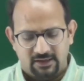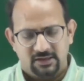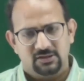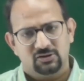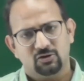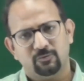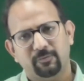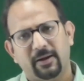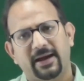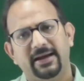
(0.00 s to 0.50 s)

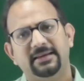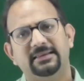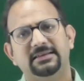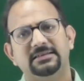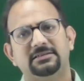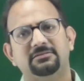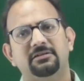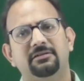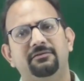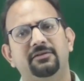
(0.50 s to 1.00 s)
So by
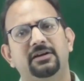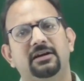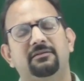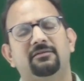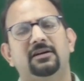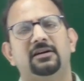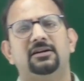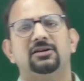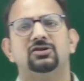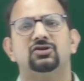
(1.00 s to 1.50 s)
this way we have
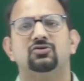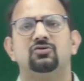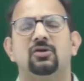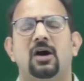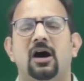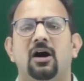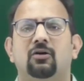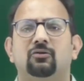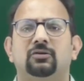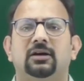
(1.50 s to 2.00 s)
understood
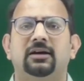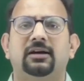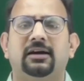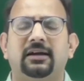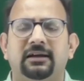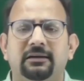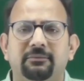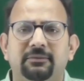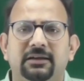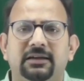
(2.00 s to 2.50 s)
how the
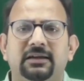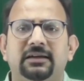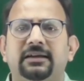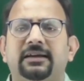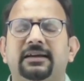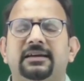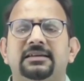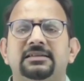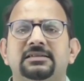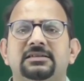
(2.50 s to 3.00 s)
criminal
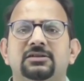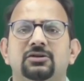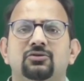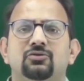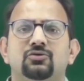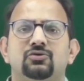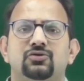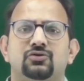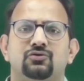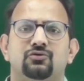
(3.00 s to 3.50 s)
case
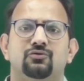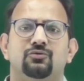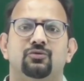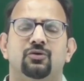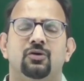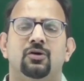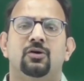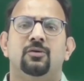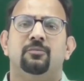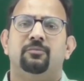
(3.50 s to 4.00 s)
used to
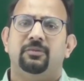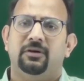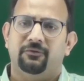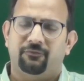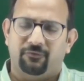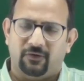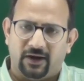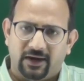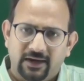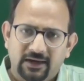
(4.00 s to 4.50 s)
be
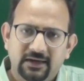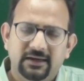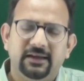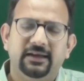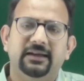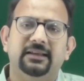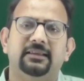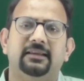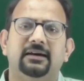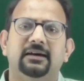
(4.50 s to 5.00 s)

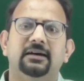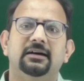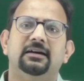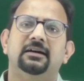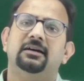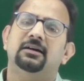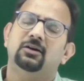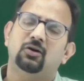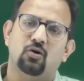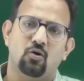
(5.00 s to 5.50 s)
filed in the
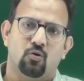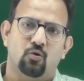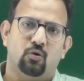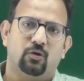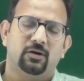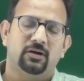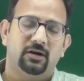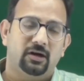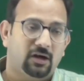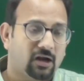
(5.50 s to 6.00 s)
court.